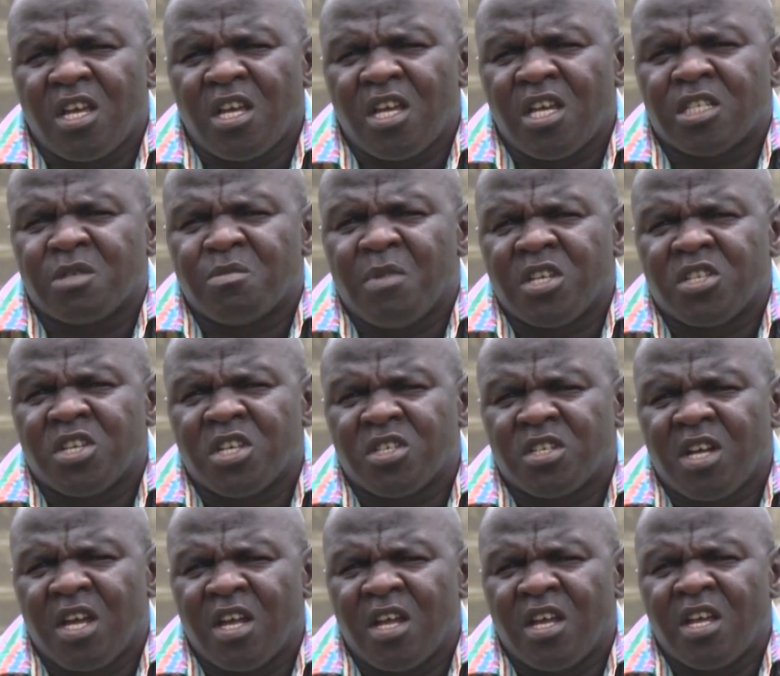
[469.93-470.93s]
is my
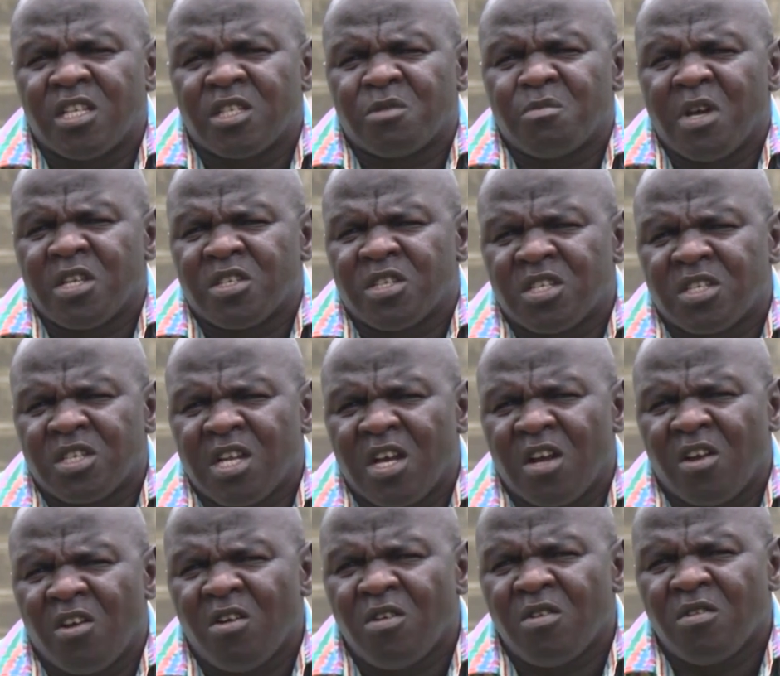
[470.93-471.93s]

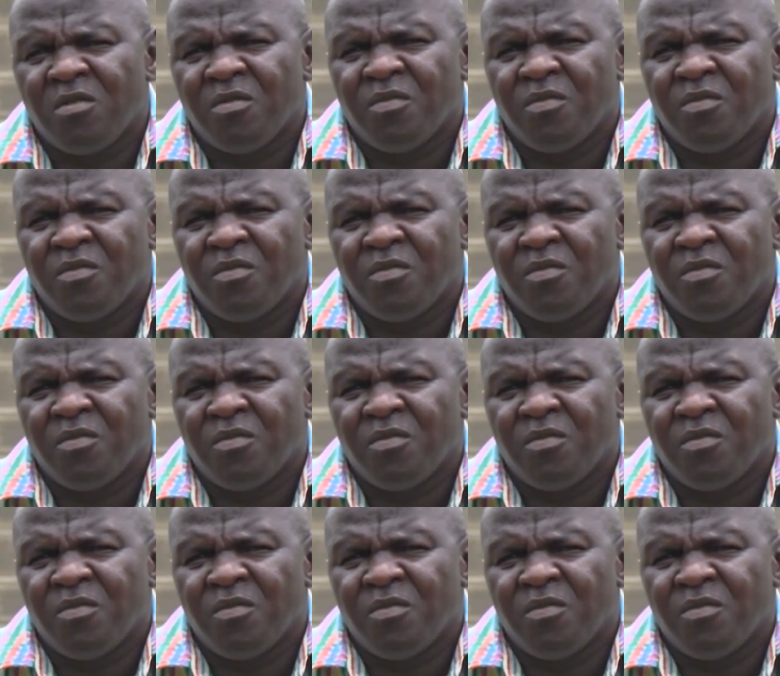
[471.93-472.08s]
sister-in-law.